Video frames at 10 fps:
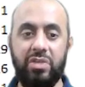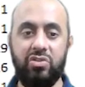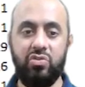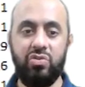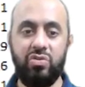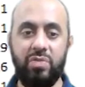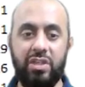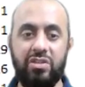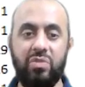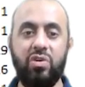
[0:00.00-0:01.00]
may choose to
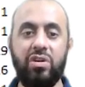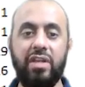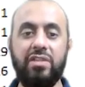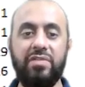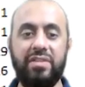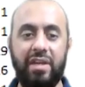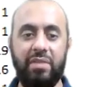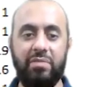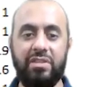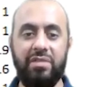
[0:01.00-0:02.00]
mention what kinds of
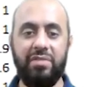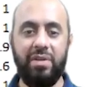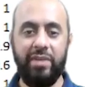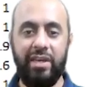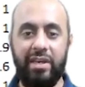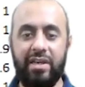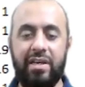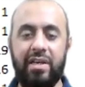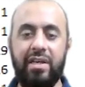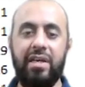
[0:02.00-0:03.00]
assignments they will be
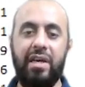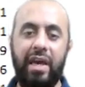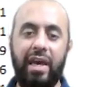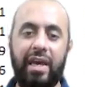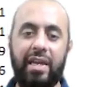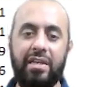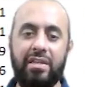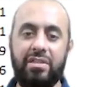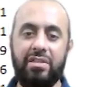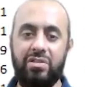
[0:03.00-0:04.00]
and
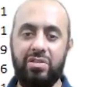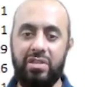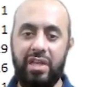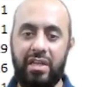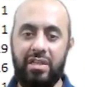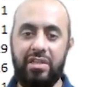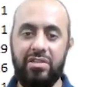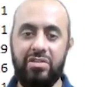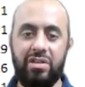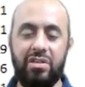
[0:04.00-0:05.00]
then the
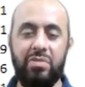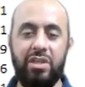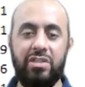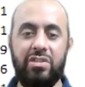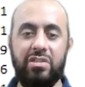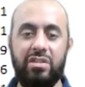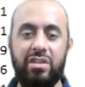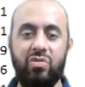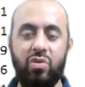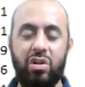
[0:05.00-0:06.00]
instructor mentions the
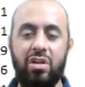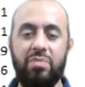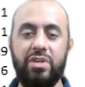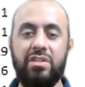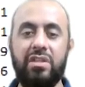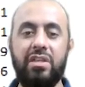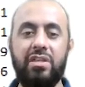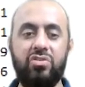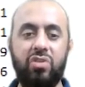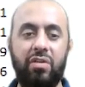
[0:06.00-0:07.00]
total
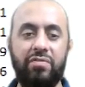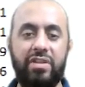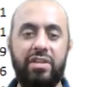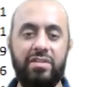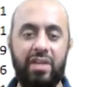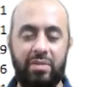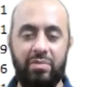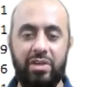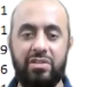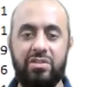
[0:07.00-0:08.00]
percentage of the
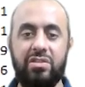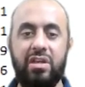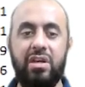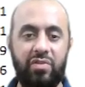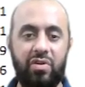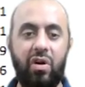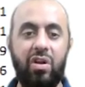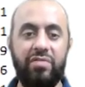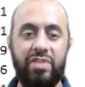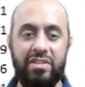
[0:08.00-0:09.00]
assignments for all
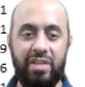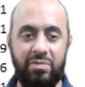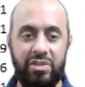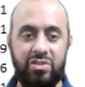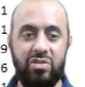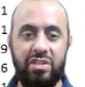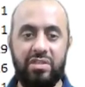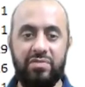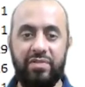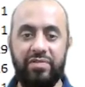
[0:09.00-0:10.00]
of the assignments so this
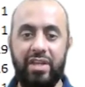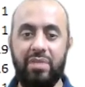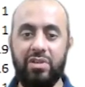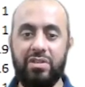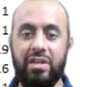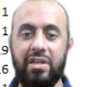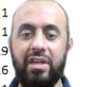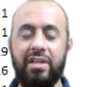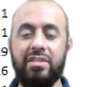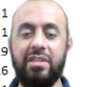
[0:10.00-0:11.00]
15%
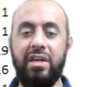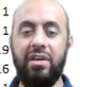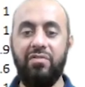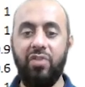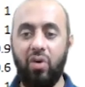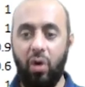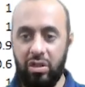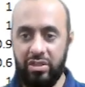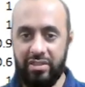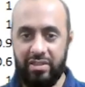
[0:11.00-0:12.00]
is for all
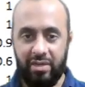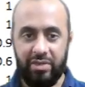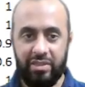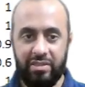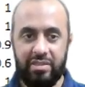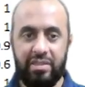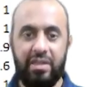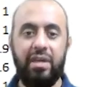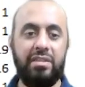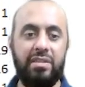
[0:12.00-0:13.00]
the assignments
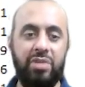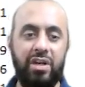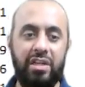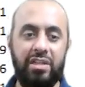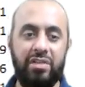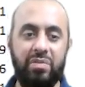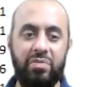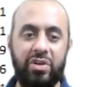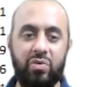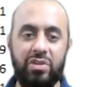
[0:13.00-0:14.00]
similarly there will be
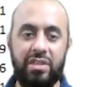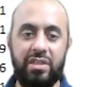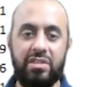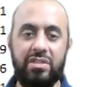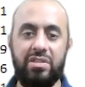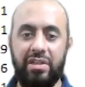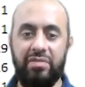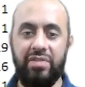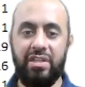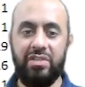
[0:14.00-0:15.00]
quizzes the
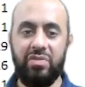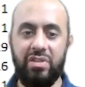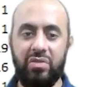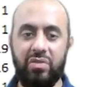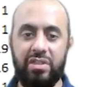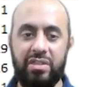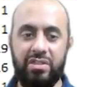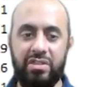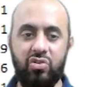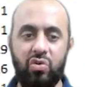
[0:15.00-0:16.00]
weightage for the quizzes
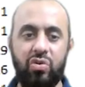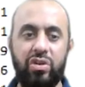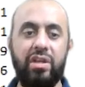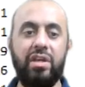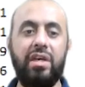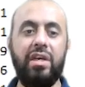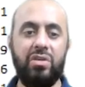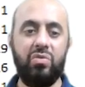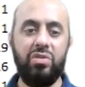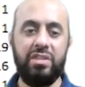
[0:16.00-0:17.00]
is shown the
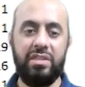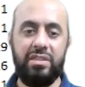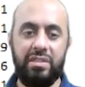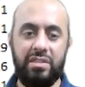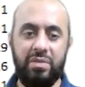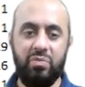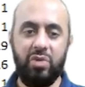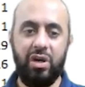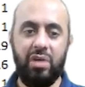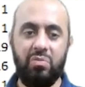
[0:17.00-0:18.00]
quizzes
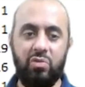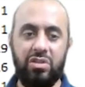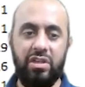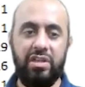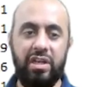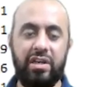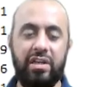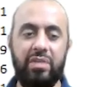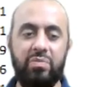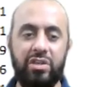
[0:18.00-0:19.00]
are mostly taken
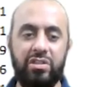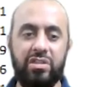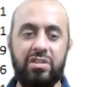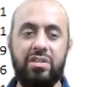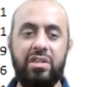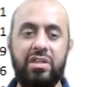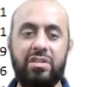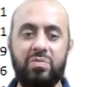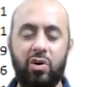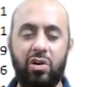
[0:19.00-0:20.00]
in person. They are
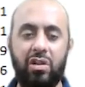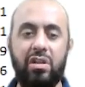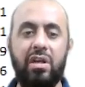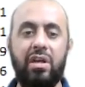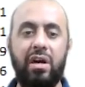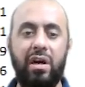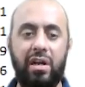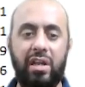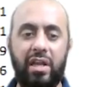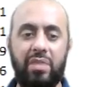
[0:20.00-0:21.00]
small, uh,
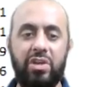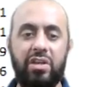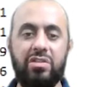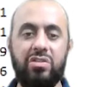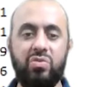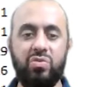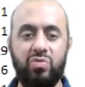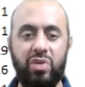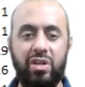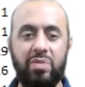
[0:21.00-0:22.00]
10 minutes to
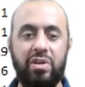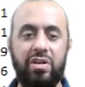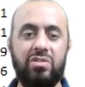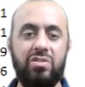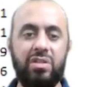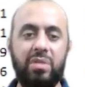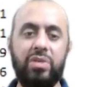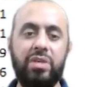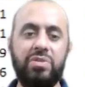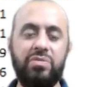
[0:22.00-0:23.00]
20 minutes, or
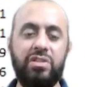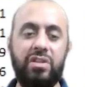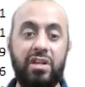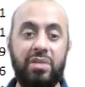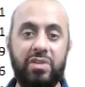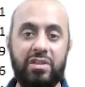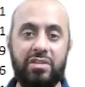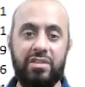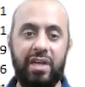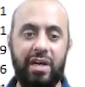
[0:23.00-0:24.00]
sometimes even 30 minutes
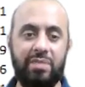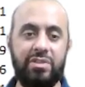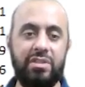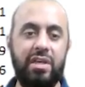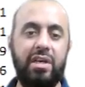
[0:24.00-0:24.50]
exams.